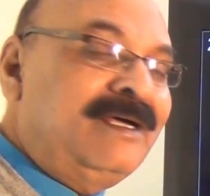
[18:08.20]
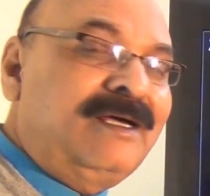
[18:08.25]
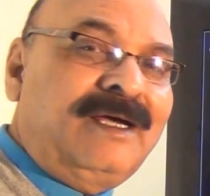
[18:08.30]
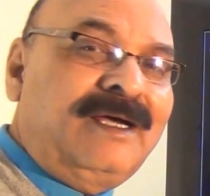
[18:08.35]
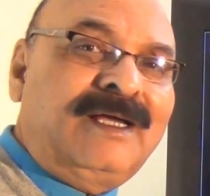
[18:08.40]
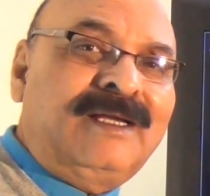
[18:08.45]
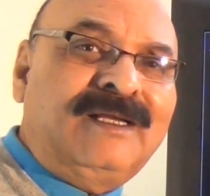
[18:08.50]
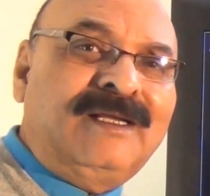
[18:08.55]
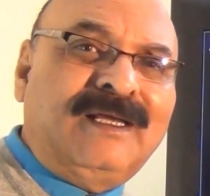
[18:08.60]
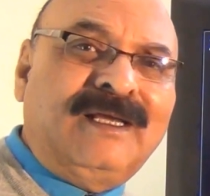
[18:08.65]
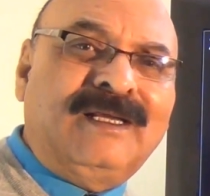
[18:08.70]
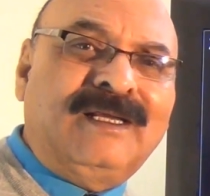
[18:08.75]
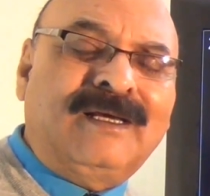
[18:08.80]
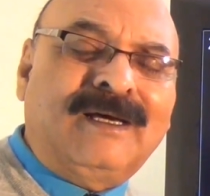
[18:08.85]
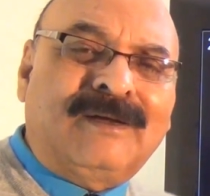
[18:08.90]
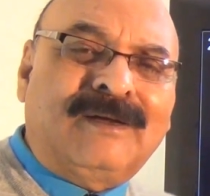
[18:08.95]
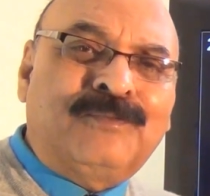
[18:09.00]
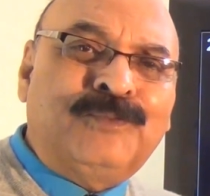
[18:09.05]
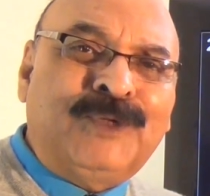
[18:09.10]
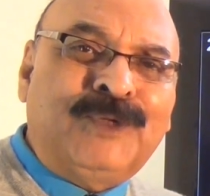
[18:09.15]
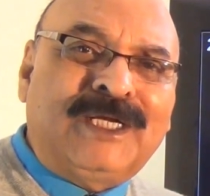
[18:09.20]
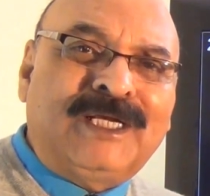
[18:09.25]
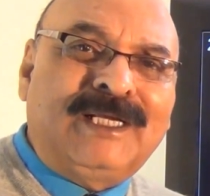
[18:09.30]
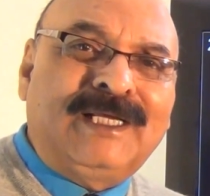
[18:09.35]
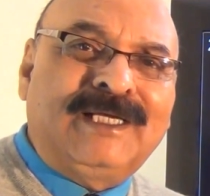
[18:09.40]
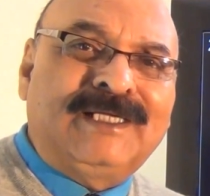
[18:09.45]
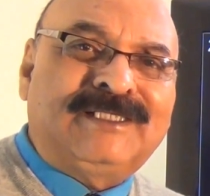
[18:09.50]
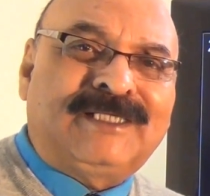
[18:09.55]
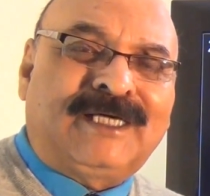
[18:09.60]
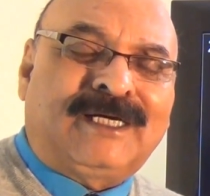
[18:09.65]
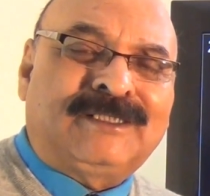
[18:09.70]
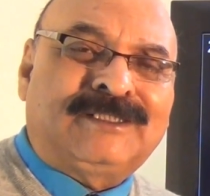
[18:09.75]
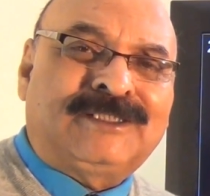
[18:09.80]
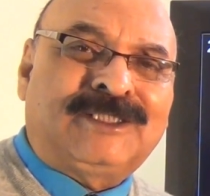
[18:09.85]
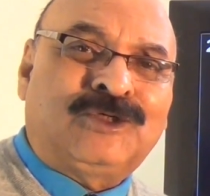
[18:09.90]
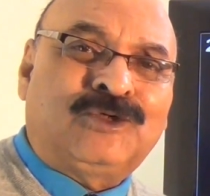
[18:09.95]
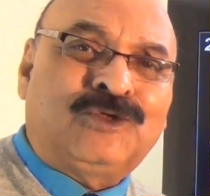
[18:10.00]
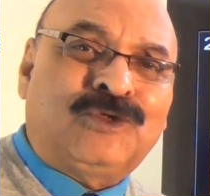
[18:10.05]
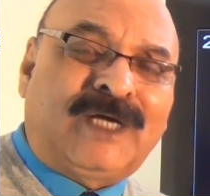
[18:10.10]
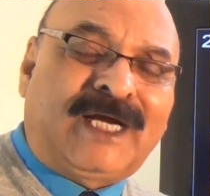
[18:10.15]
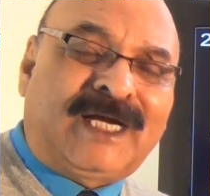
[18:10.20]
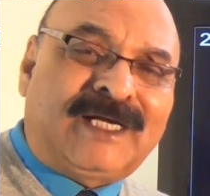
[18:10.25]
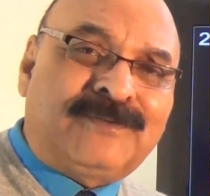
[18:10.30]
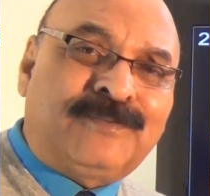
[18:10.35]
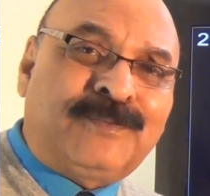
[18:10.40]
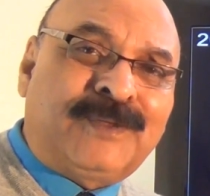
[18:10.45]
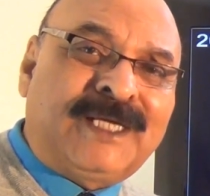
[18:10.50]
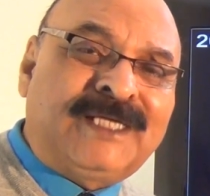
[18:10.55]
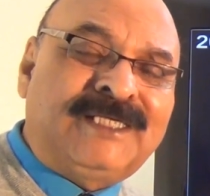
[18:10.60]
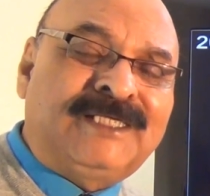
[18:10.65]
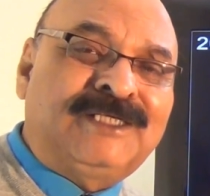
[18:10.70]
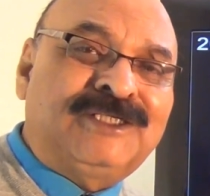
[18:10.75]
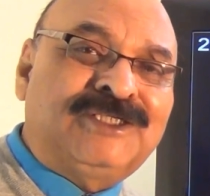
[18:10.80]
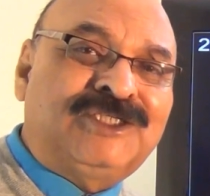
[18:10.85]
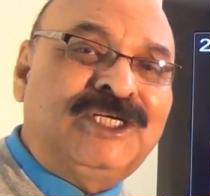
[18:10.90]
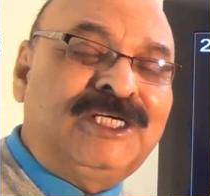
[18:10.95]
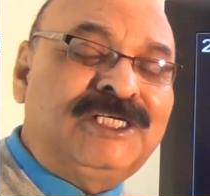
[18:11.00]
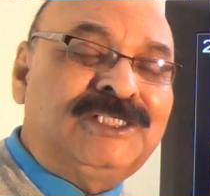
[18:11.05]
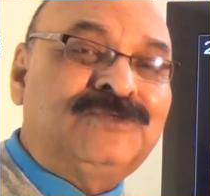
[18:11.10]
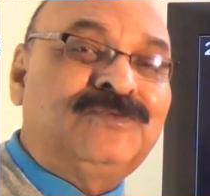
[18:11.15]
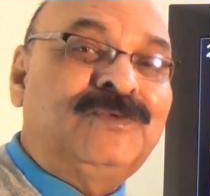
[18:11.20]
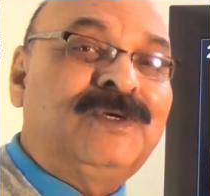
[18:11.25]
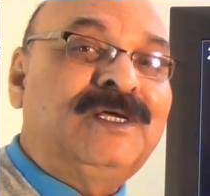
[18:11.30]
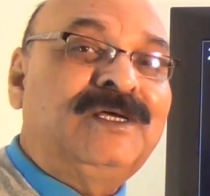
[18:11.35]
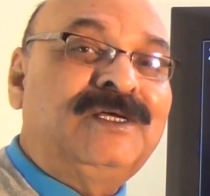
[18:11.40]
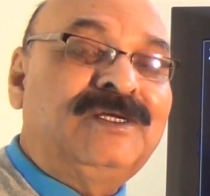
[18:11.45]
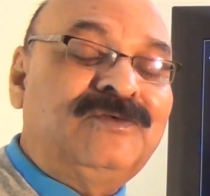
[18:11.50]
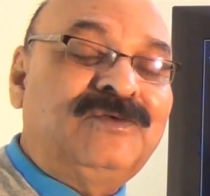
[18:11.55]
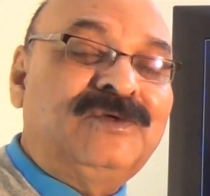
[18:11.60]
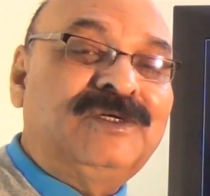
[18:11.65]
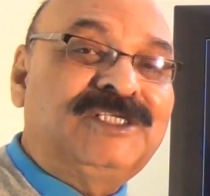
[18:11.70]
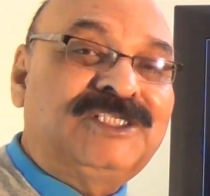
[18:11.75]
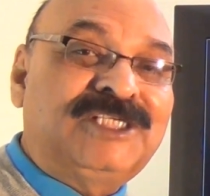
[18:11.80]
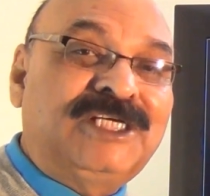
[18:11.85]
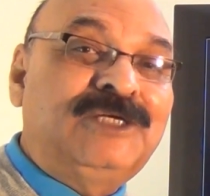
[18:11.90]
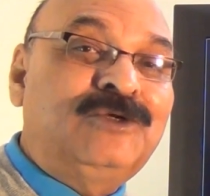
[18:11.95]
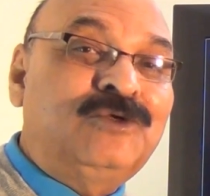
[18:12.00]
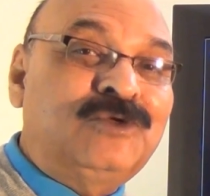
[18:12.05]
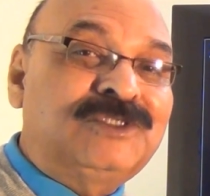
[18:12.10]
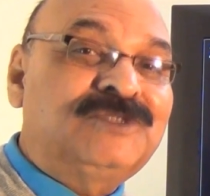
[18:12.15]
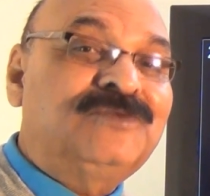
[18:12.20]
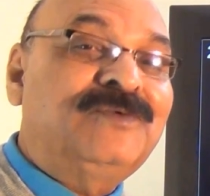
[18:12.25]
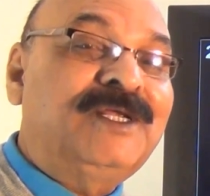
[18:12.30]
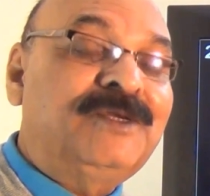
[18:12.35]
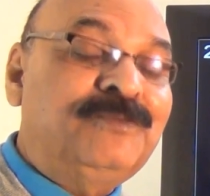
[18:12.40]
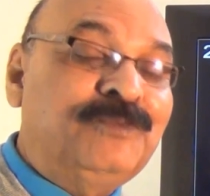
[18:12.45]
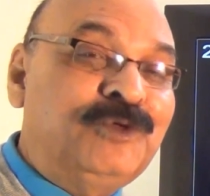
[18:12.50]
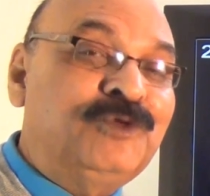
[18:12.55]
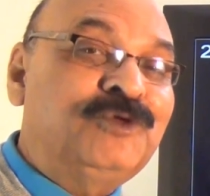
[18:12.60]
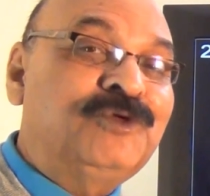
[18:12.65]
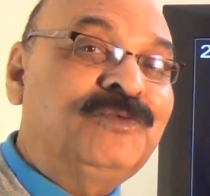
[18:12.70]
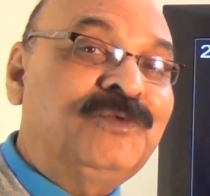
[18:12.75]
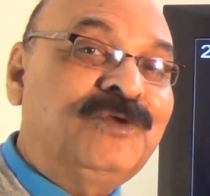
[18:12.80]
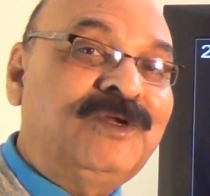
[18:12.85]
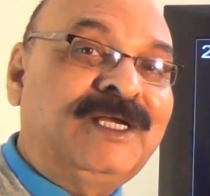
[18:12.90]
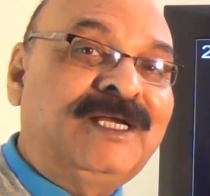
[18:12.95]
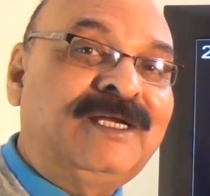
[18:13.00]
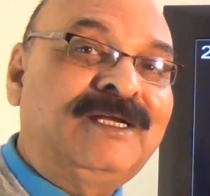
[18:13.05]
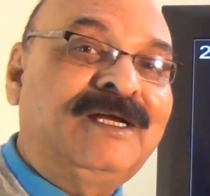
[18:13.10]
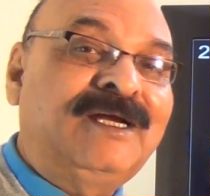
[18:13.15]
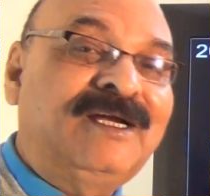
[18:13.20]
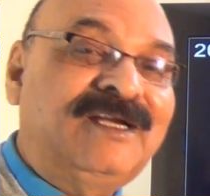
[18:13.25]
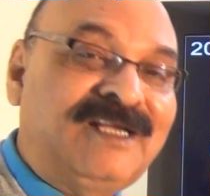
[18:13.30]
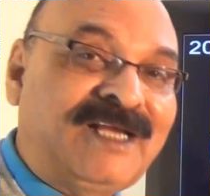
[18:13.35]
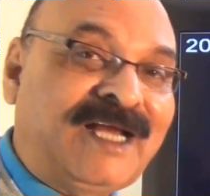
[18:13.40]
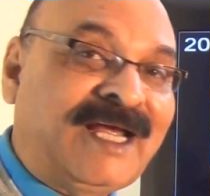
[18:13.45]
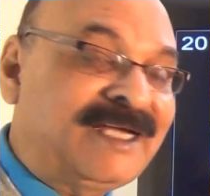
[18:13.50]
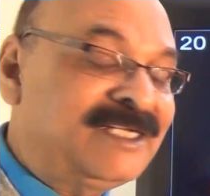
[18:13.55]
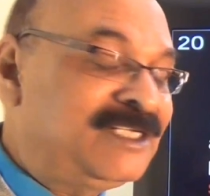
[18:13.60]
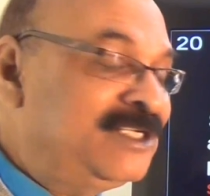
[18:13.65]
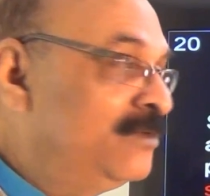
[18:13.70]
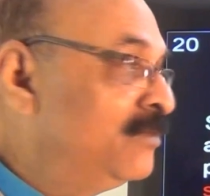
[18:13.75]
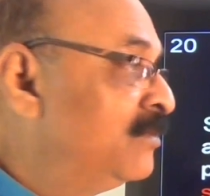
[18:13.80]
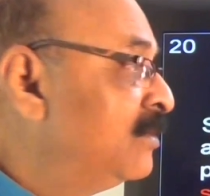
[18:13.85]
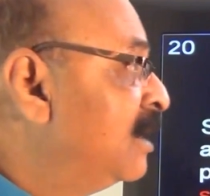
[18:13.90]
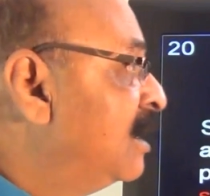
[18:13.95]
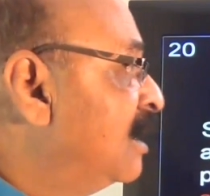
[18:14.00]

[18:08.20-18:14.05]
And in her middle age also, at present, she looks very beautiful and attractive.